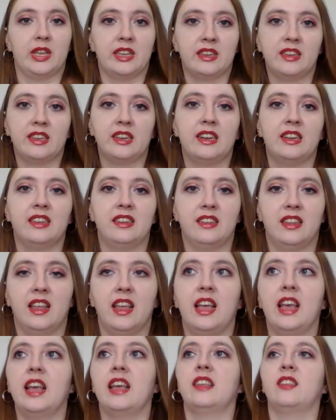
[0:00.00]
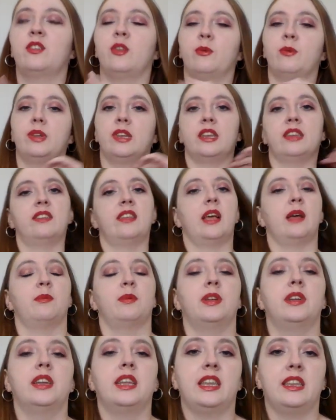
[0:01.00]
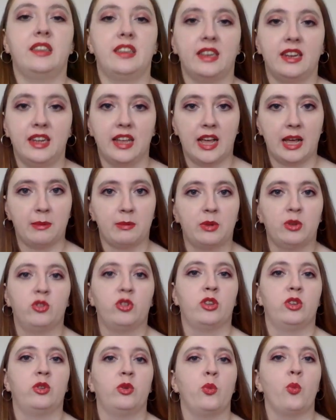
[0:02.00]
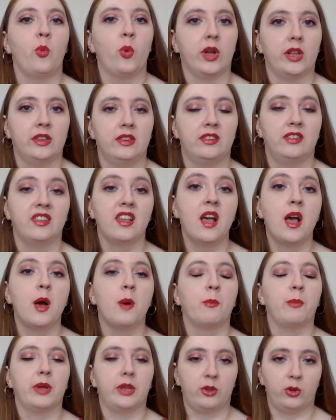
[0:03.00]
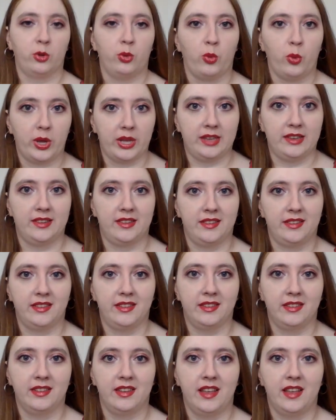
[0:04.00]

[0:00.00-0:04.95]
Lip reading: It didn't, so when this happened, it didn't happen just once, but twice.